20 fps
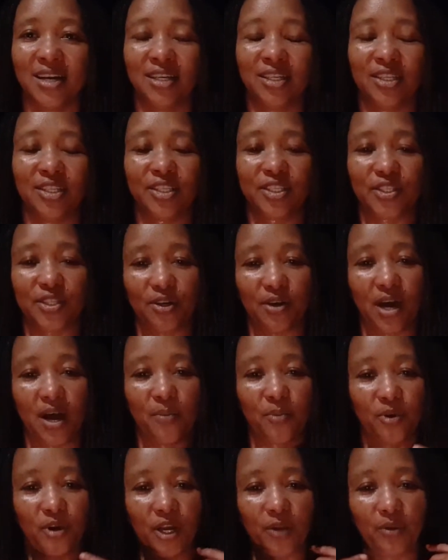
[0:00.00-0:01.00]
So I'm
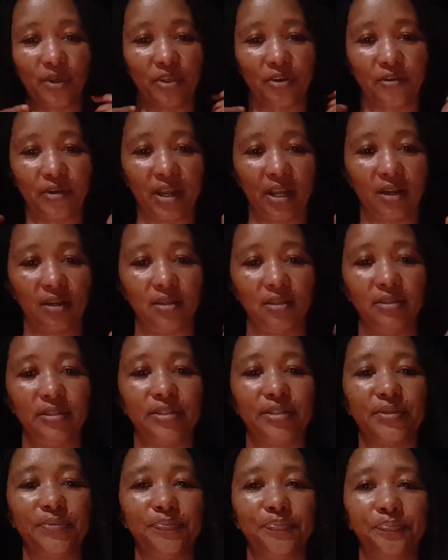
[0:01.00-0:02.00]
going with crinkled.
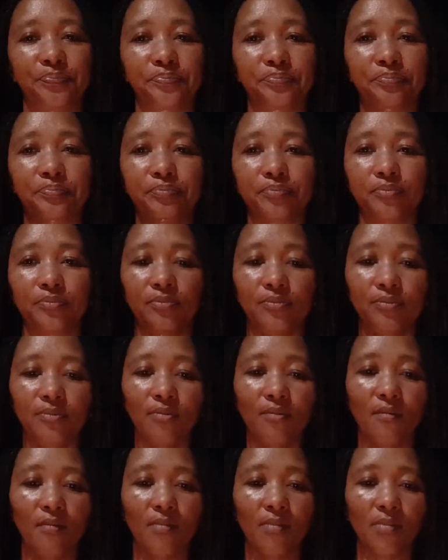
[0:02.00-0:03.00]

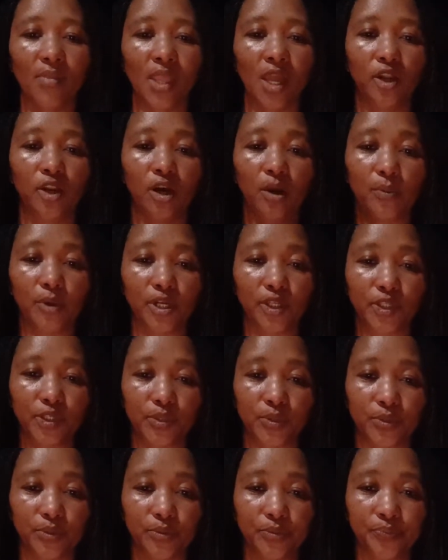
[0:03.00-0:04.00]
Number
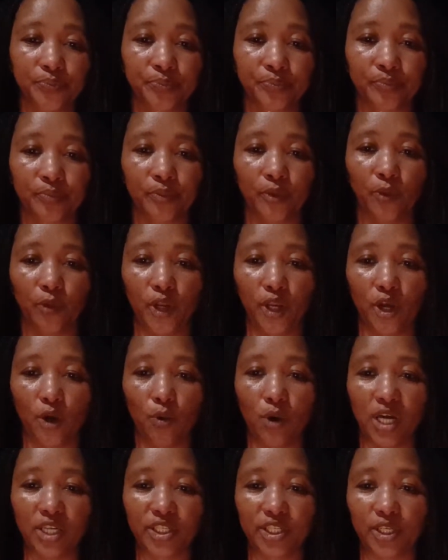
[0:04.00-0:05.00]
2, when you're
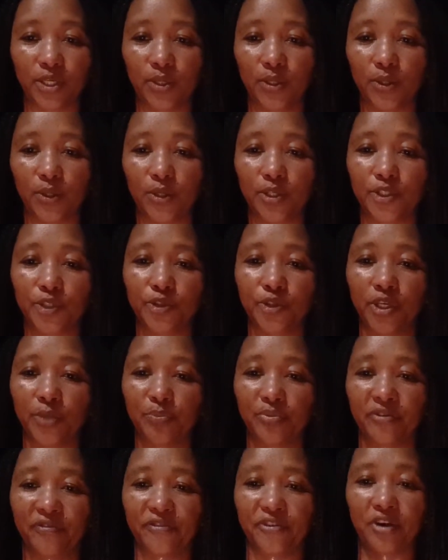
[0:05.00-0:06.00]
washing clothes, do you
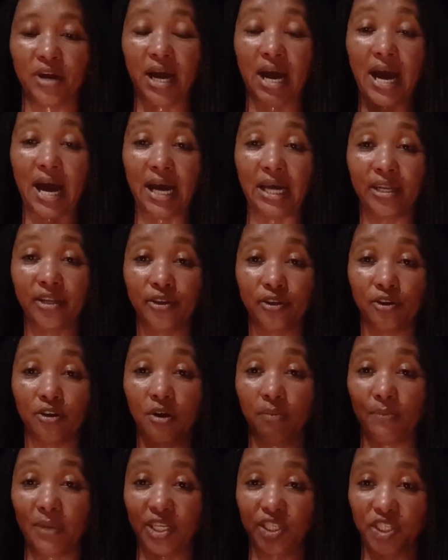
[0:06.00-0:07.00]
prefer hand or
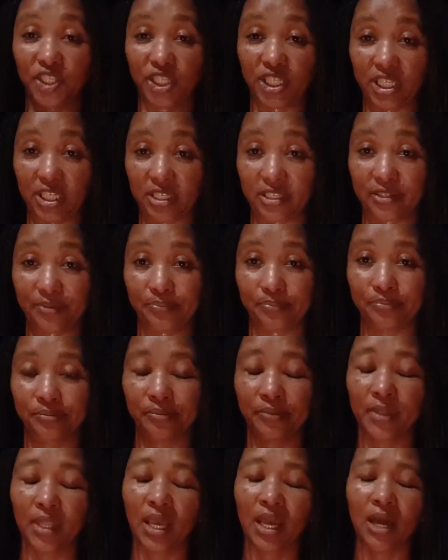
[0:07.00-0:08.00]
machine?
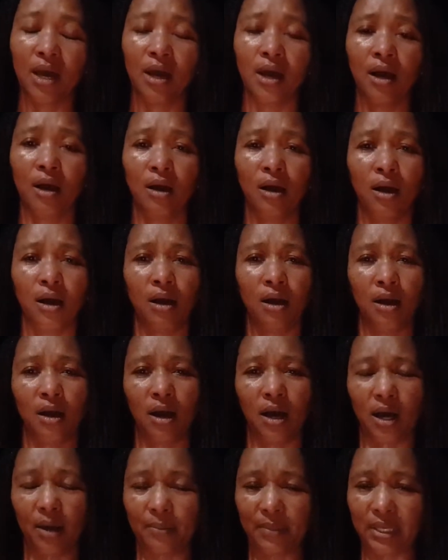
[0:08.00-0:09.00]

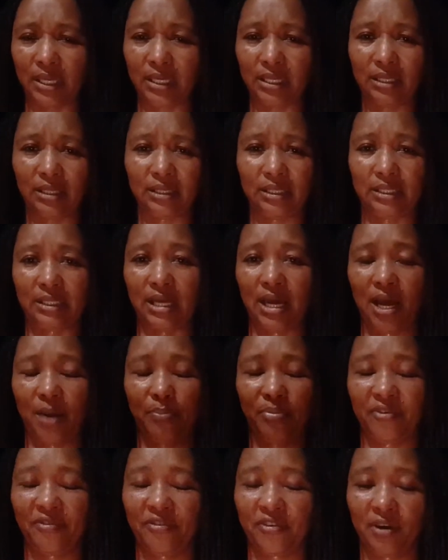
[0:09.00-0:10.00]
I mean, I
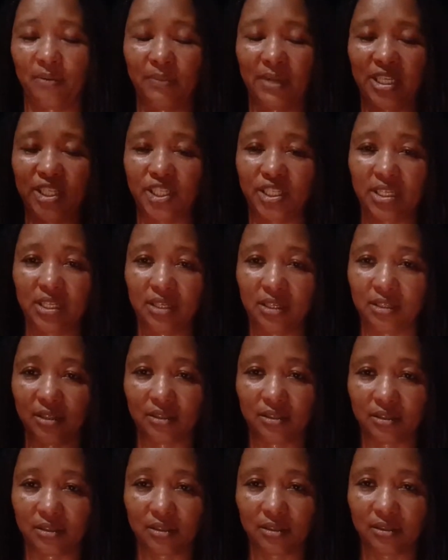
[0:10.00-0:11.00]
prefer
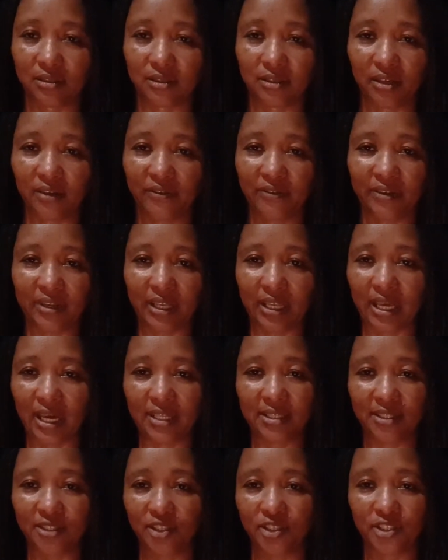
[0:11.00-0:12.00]
machine if it
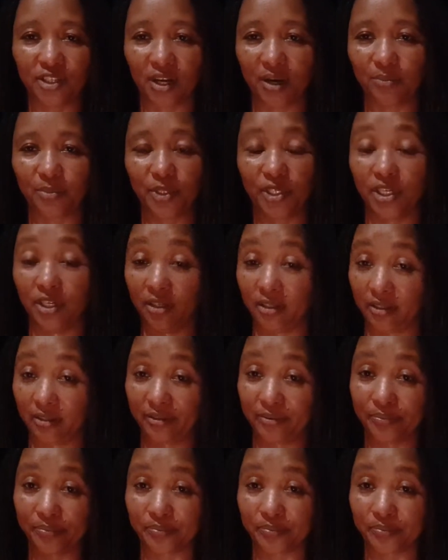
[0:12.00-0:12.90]
gets the job done.